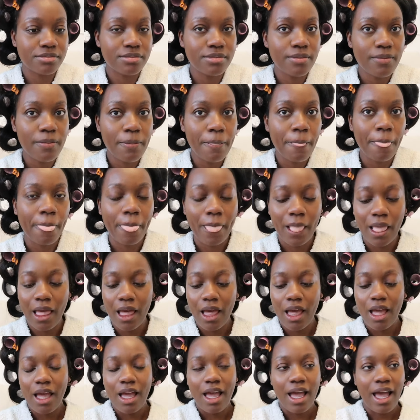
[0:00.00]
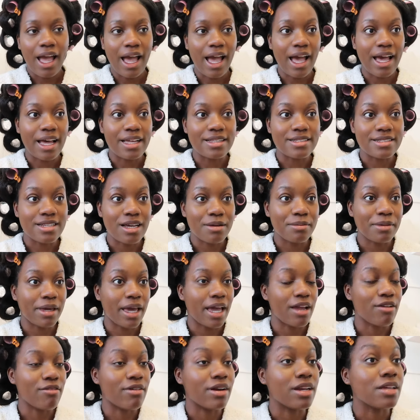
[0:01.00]
and I'm
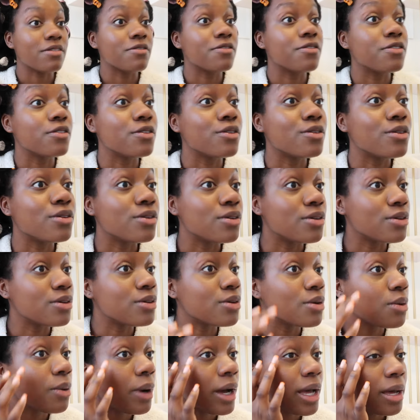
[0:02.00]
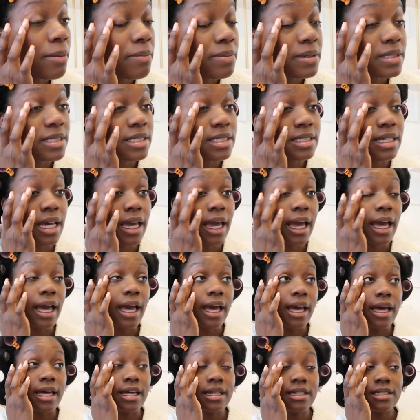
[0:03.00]
getting ready for quite a busy day
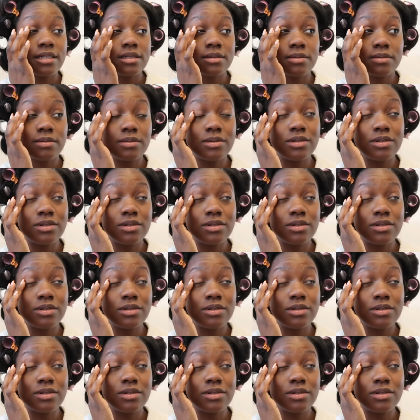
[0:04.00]
ahead.